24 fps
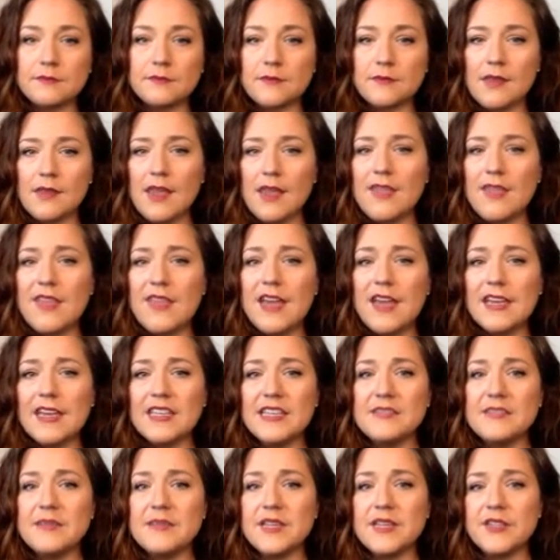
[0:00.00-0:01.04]
That gives me
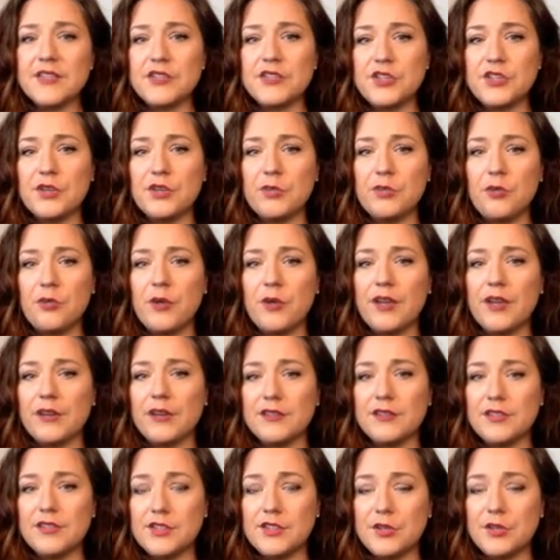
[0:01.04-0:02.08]
a
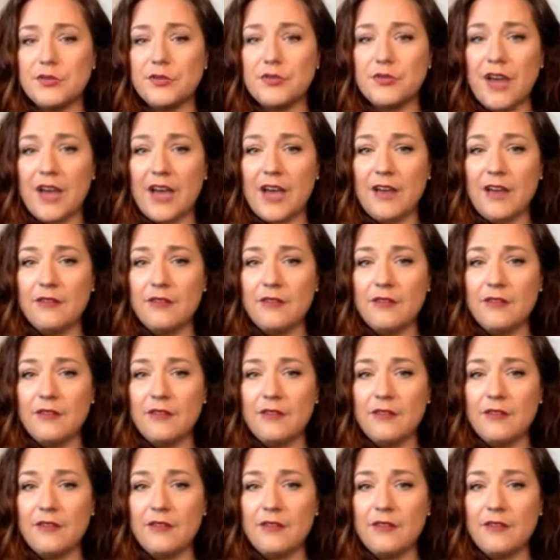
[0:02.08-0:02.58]
2.25,